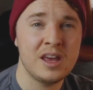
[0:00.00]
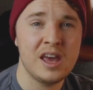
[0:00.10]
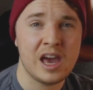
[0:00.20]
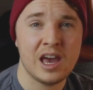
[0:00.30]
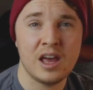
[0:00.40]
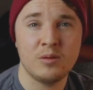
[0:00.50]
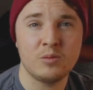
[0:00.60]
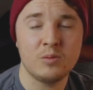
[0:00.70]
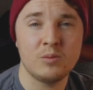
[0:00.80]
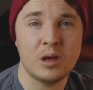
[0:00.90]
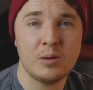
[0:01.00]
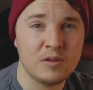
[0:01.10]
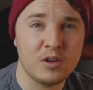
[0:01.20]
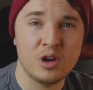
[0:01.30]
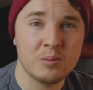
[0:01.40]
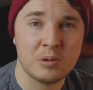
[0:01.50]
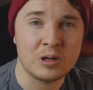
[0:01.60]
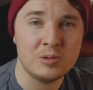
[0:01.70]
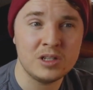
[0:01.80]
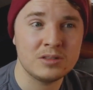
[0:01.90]
and maybe for your
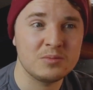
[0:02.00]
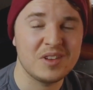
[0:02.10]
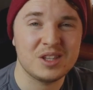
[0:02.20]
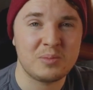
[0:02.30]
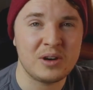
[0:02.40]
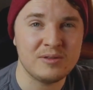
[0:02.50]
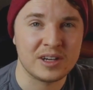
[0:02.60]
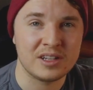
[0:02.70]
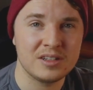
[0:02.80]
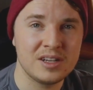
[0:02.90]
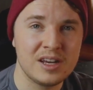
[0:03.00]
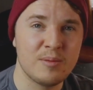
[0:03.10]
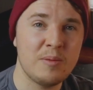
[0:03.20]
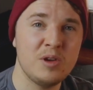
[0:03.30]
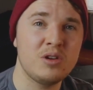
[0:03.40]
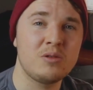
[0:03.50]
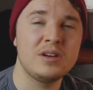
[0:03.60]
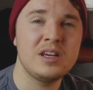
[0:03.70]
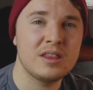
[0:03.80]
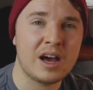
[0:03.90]
purpose that's perfect. Maybe you don't
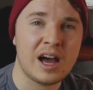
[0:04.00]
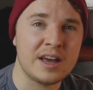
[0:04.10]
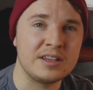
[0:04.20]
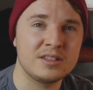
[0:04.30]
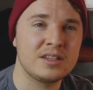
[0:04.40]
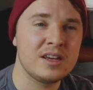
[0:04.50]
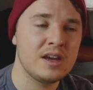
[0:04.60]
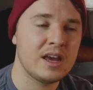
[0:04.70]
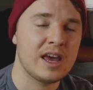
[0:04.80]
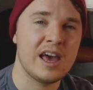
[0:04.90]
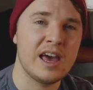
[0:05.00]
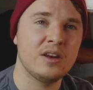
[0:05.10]
need the highest and